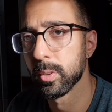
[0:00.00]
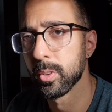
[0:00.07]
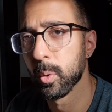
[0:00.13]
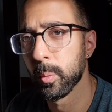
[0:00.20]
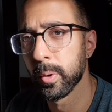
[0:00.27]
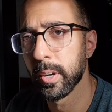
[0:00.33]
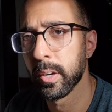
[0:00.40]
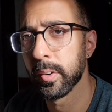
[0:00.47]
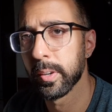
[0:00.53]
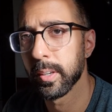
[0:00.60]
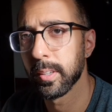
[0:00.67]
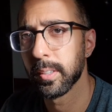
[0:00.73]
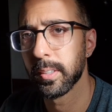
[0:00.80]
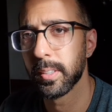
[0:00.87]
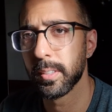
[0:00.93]
donor
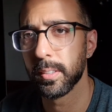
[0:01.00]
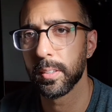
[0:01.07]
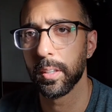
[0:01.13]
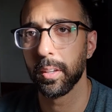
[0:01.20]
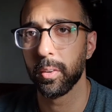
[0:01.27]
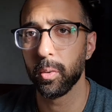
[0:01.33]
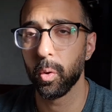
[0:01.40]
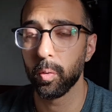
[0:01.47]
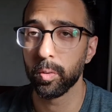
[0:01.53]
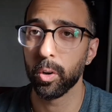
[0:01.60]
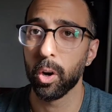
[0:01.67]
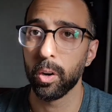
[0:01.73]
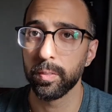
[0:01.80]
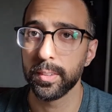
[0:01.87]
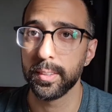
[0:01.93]
area is a little over
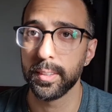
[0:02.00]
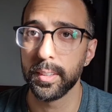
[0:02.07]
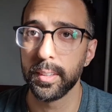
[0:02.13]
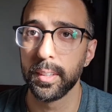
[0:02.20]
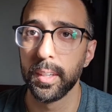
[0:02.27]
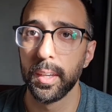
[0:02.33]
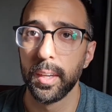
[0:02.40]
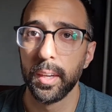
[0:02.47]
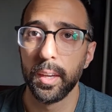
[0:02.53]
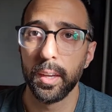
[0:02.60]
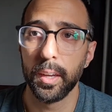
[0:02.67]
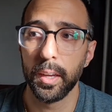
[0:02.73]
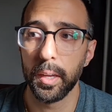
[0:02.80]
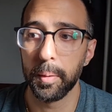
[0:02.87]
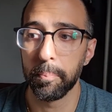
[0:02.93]
harvested,
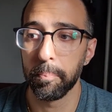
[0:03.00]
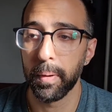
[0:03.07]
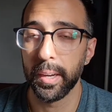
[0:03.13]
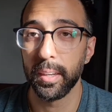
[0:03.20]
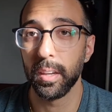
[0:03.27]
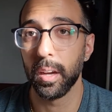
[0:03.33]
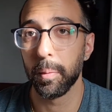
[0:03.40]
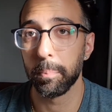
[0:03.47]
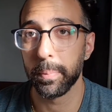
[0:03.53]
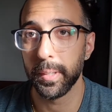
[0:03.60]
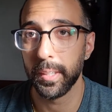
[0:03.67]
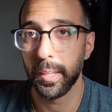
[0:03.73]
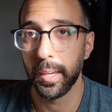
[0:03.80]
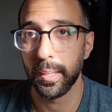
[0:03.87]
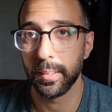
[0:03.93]
it might not
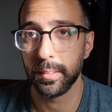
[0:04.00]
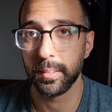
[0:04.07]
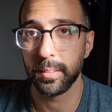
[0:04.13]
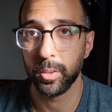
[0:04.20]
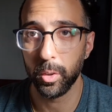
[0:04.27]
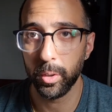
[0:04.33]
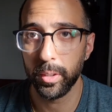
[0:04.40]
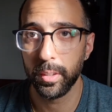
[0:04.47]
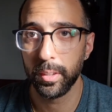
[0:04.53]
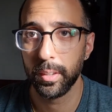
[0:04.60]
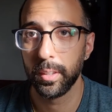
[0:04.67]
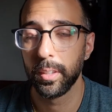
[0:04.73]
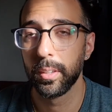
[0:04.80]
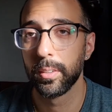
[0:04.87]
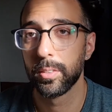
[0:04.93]
be as good
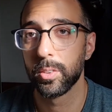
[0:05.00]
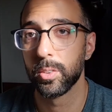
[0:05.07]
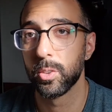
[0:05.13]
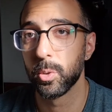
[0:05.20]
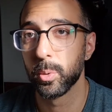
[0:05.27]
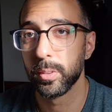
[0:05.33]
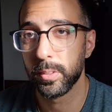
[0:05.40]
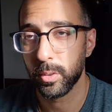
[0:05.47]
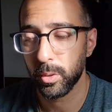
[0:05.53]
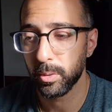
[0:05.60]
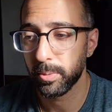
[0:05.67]
to do a zero